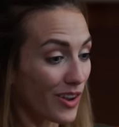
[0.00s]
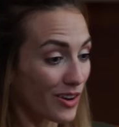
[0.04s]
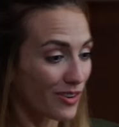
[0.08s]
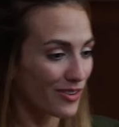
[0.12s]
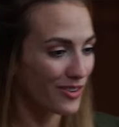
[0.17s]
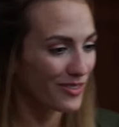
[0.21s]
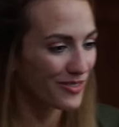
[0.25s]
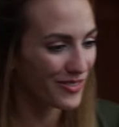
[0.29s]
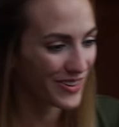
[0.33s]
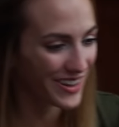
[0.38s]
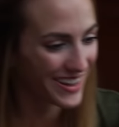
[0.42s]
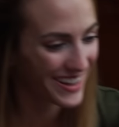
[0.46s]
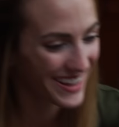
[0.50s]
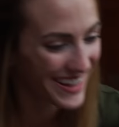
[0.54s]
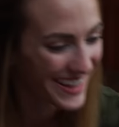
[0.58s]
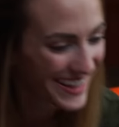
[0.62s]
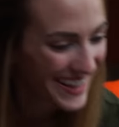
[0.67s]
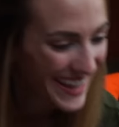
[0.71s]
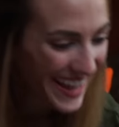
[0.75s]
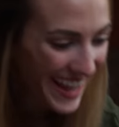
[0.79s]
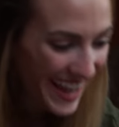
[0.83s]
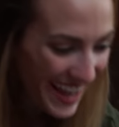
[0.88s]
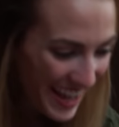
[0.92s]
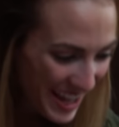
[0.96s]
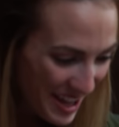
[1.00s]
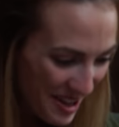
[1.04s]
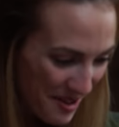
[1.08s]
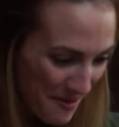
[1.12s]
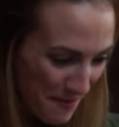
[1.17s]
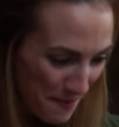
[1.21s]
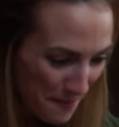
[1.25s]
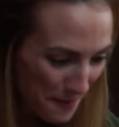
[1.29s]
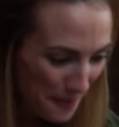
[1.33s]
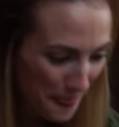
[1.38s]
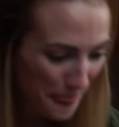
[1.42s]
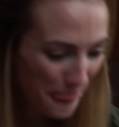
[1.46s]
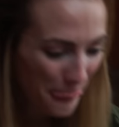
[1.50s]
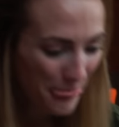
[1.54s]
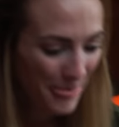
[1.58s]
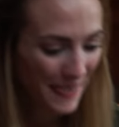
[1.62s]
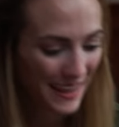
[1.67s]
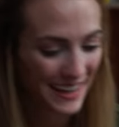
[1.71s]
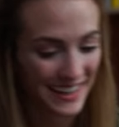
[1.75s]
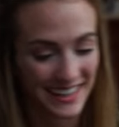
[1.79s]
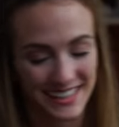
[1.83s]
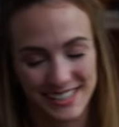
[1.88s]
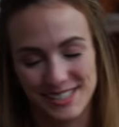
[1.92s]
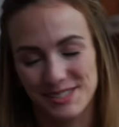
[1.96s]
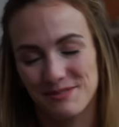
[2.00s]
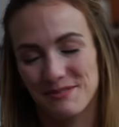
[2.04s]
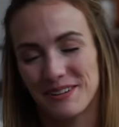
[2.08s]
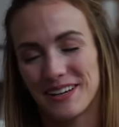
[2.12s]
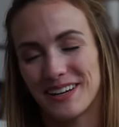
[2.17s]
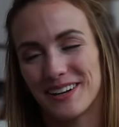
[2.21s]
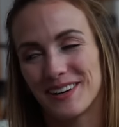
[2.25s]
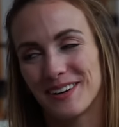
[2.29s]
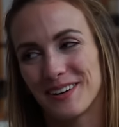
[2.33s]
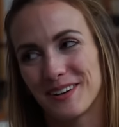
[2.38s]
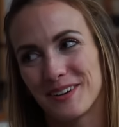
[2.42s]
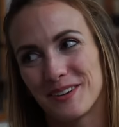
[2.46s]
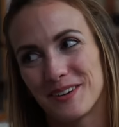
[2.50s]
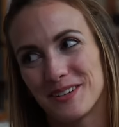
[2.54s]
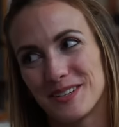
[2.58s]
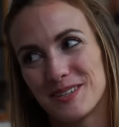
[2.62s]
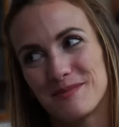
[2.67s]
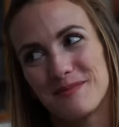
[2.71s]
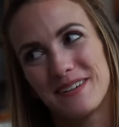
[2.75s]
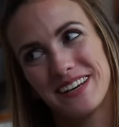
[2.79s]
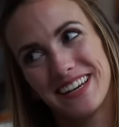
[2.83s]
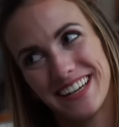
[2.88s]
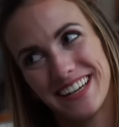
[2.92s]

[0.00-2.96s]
Oh, well, I guess we aren't going to